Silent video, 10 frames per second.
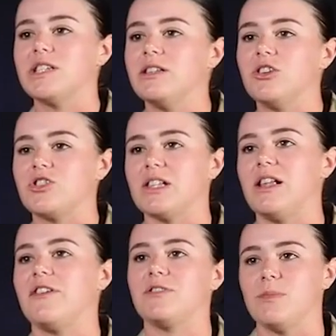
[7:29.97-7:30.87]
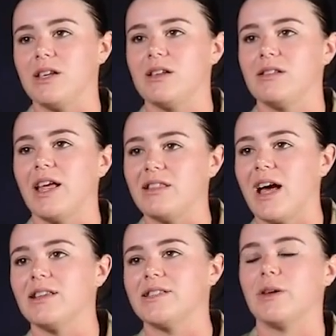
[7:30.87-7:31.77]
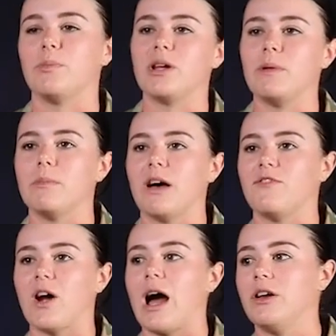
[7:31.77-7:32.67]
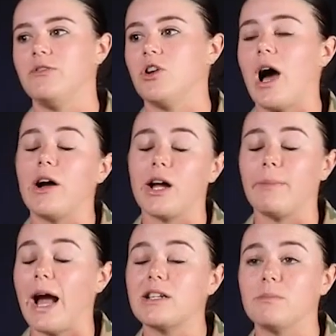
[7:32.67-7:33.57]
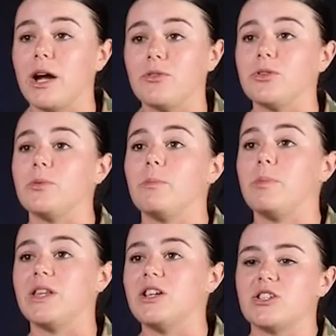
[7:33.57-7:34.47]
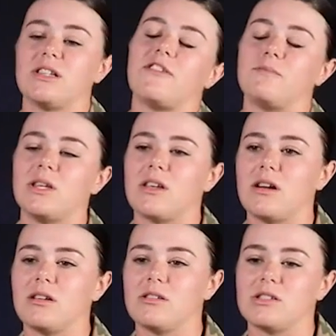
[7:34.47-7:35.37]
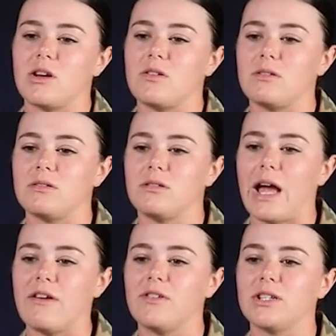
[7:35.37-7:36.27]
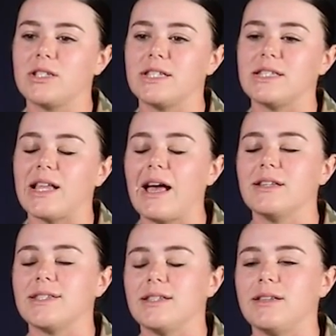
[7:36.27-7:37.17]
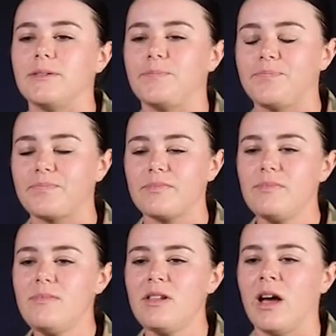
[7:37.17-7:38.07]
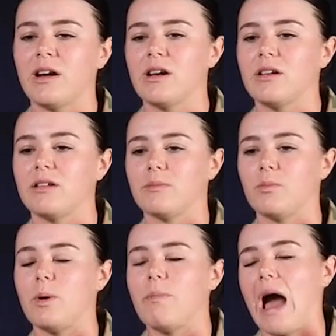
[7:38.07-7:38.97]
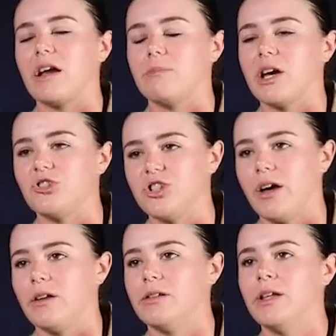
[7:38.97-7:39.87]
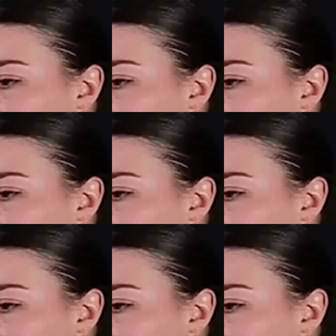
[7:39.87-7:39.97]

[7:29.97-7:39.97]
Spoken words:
in there just left me like that instead of bringing me, for I don't even know how I got back to my room, but they just left me there." So ever since that incident, I kind of went back in my shell.